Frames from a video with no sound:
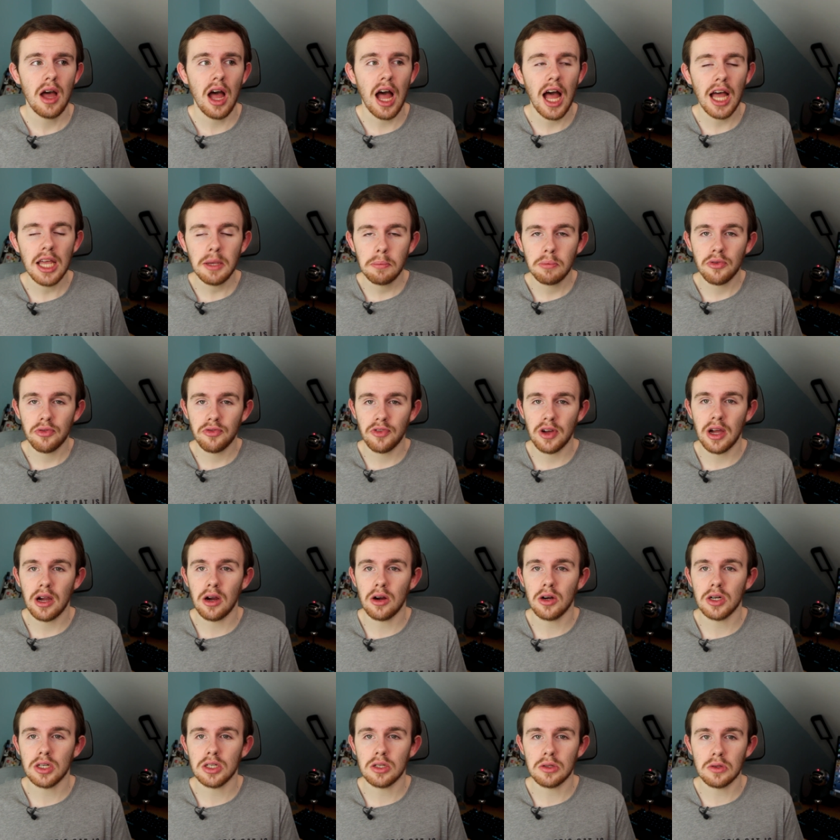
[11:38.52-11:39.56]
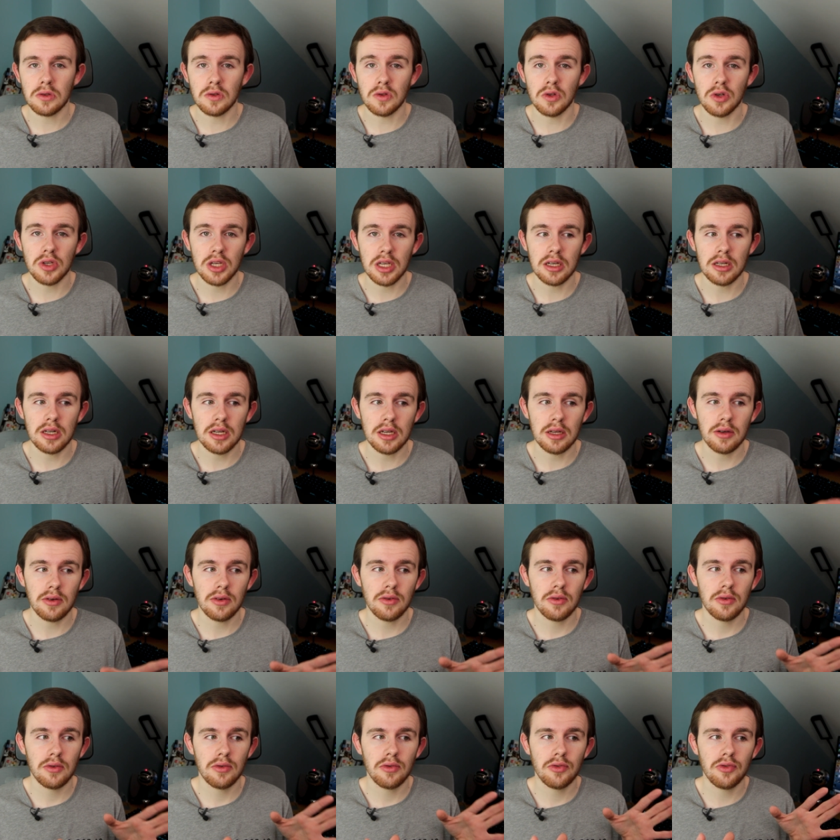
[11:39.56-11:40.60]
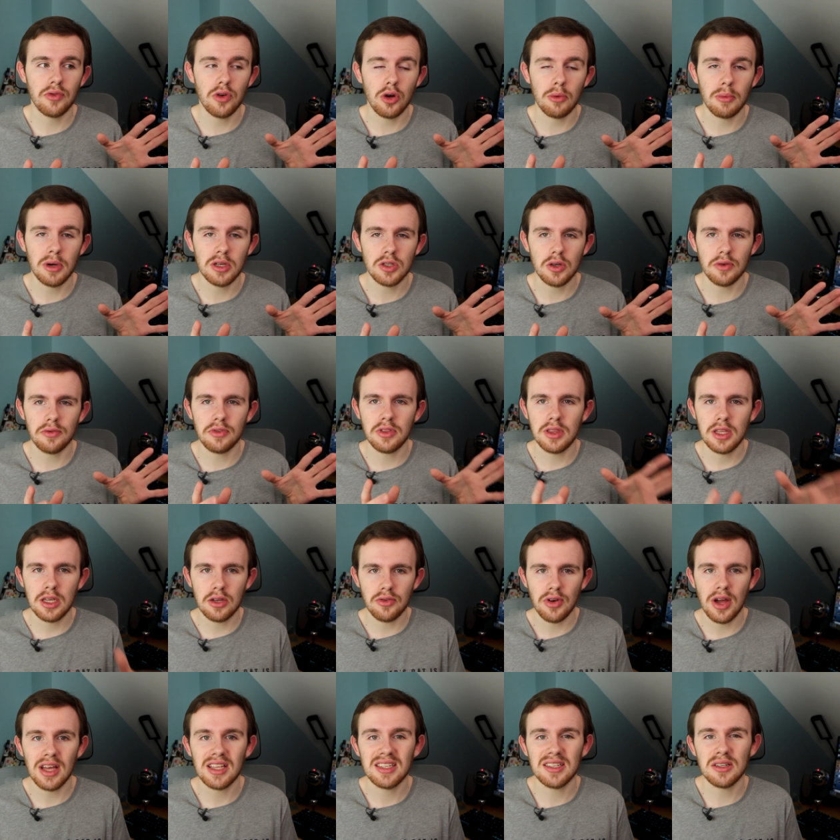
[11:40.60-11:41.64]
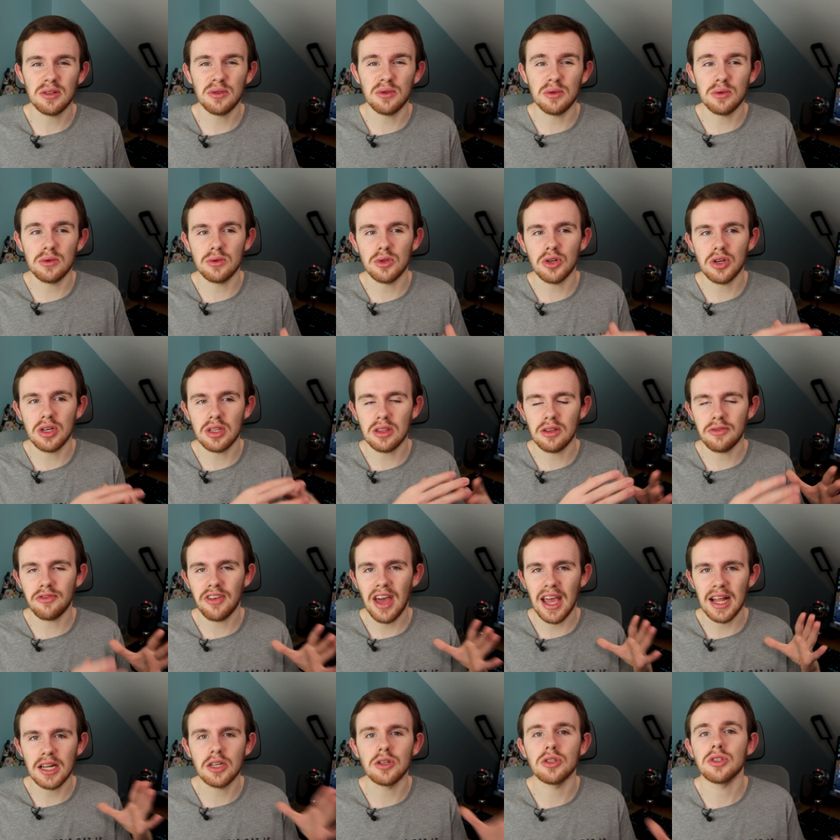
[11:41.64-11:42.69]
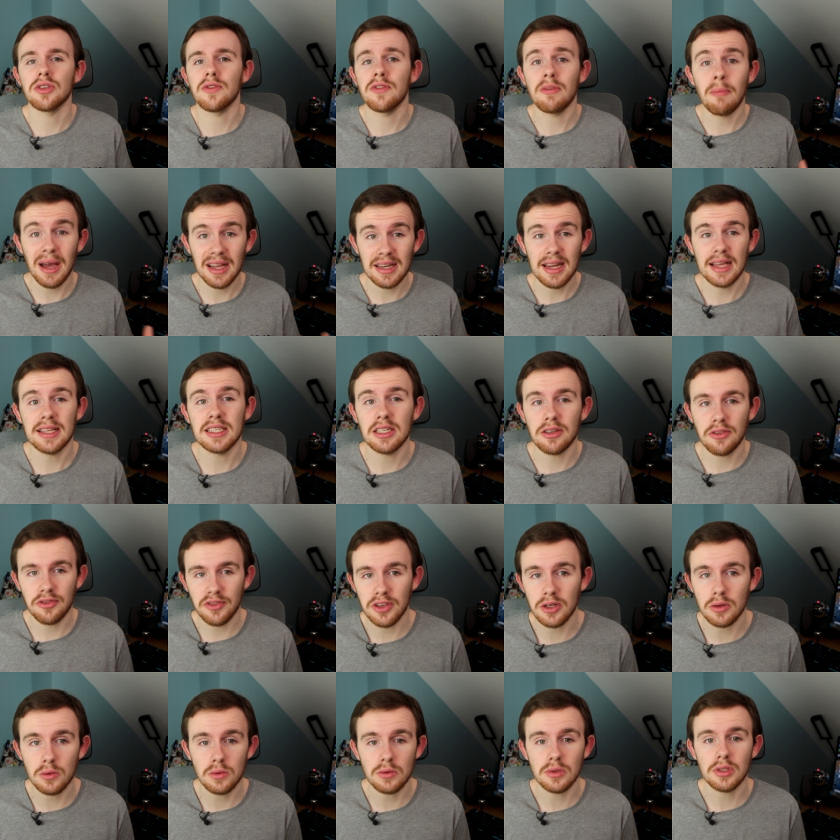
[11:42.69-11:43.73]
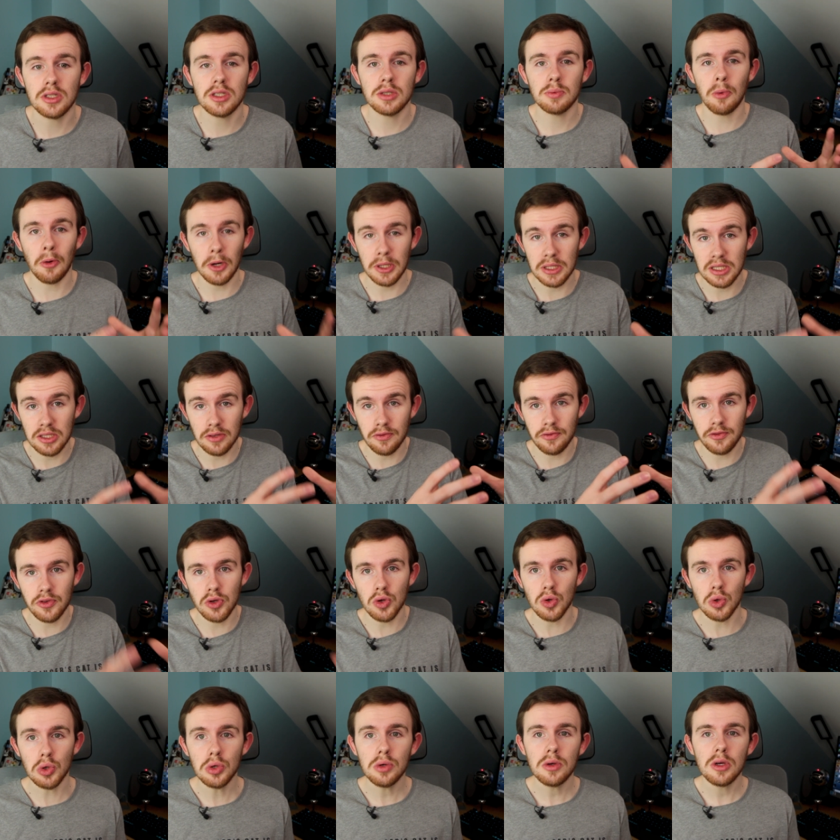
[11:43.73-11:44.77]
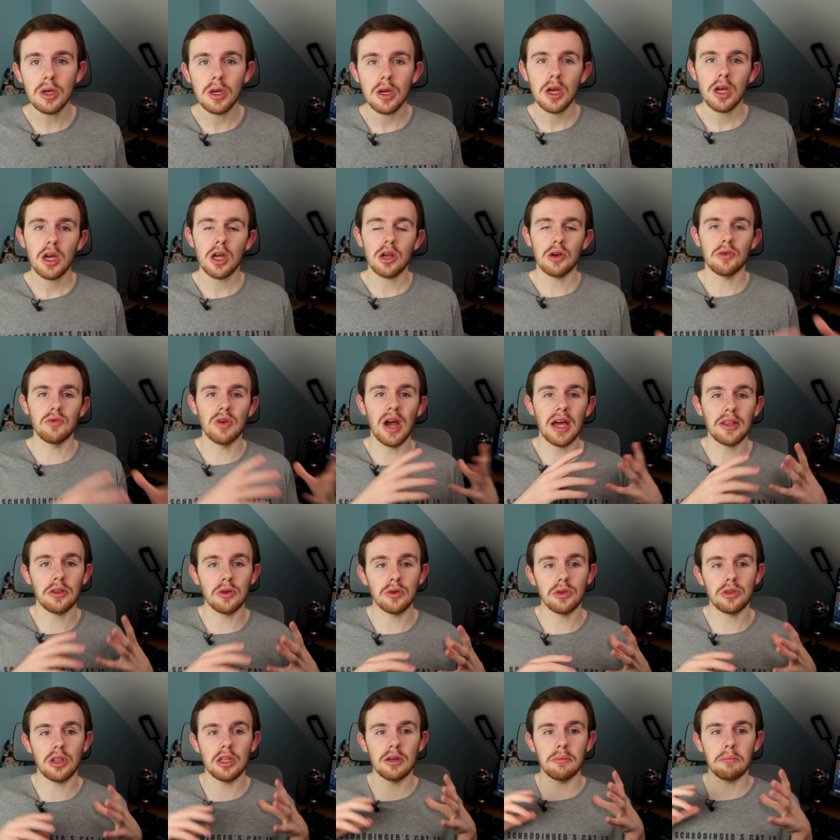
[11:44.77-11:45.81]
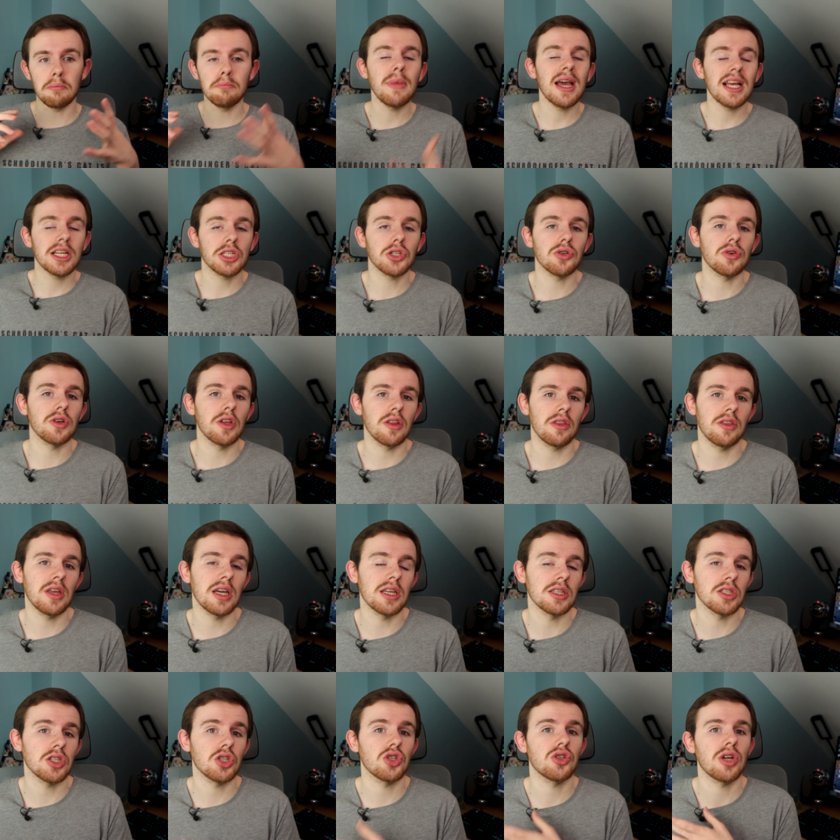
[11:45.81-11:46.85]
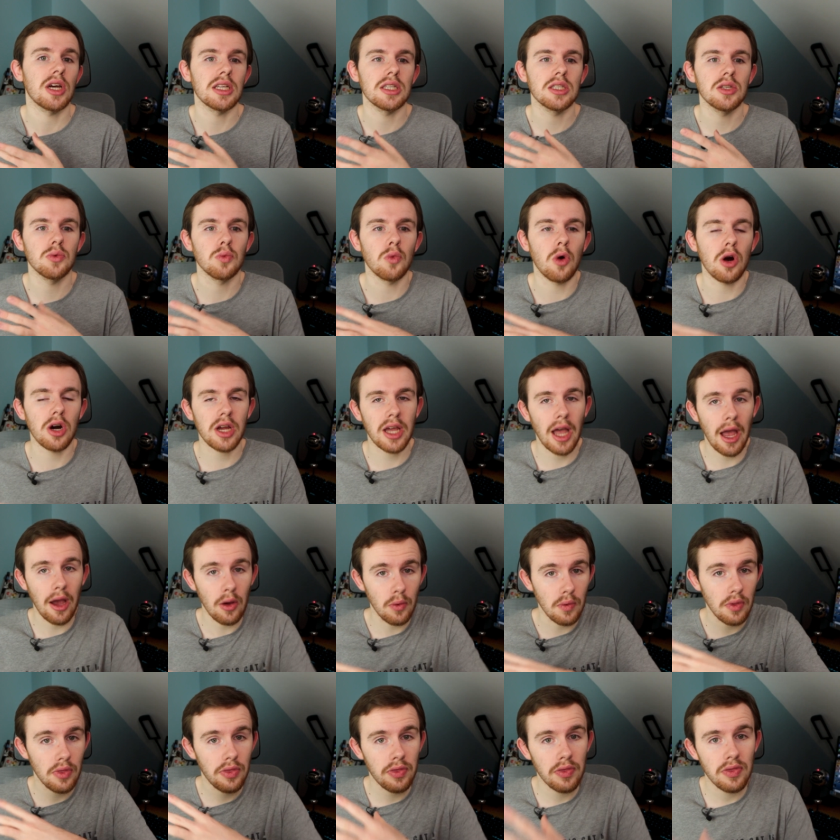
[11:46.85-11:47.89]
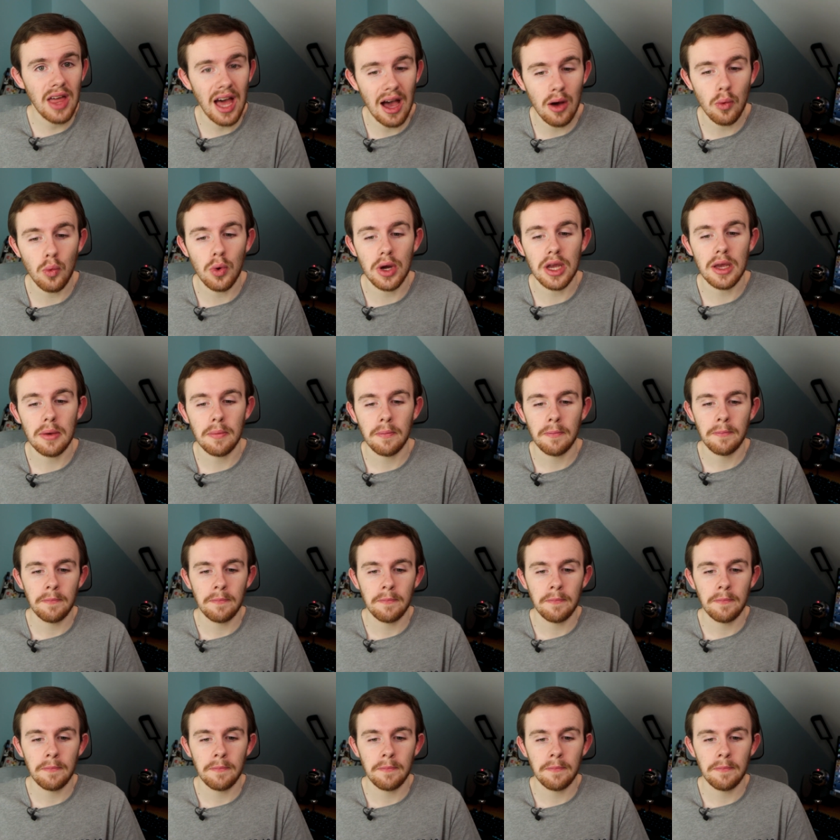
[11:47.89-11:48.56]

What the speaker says: I prefer to look at it from a sort of theoretical look at the vectors of magnetic fields point of view, rather than measuring things and trying to work it out that way.